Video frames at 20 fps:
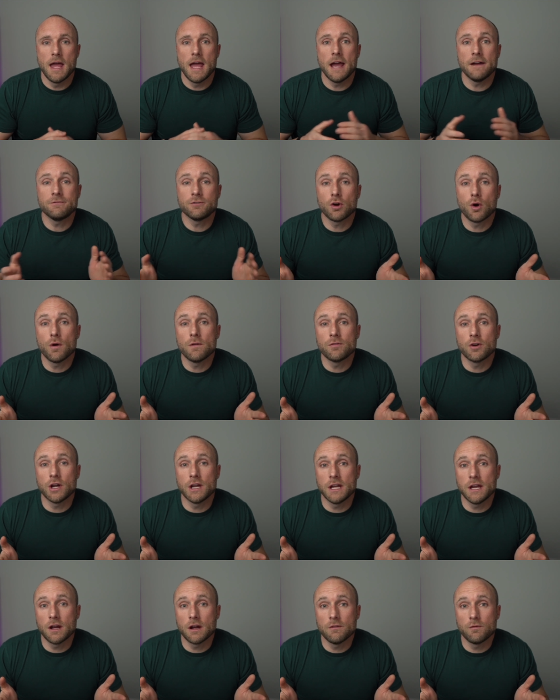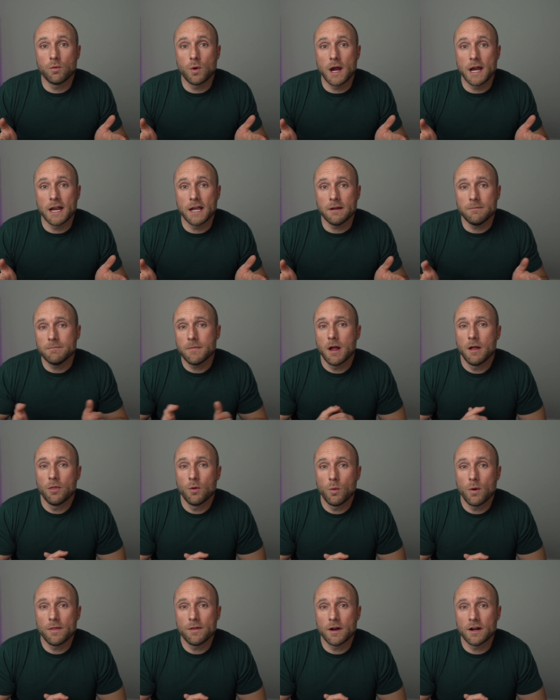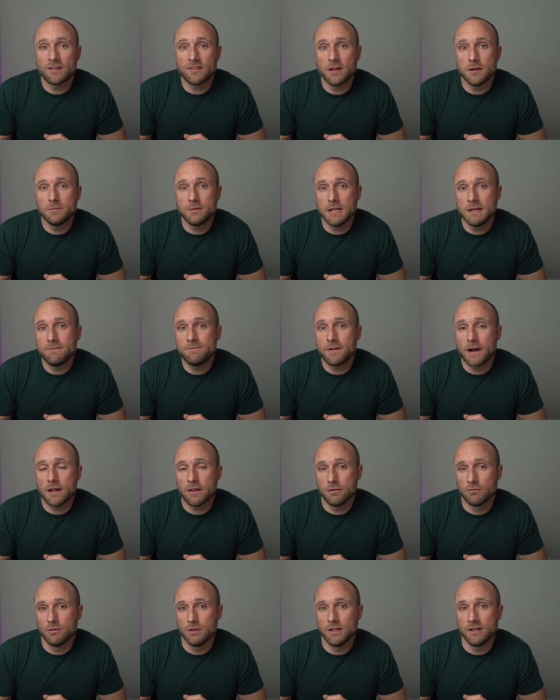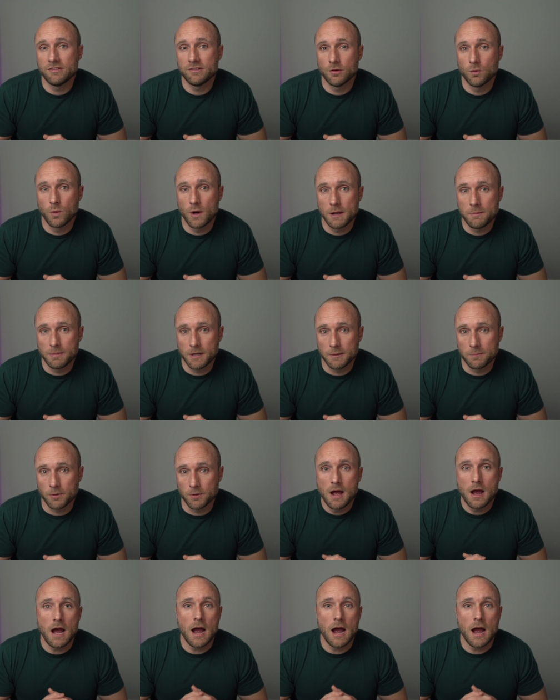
After over a year of waiting, the WeatherXM team finally released their white paper.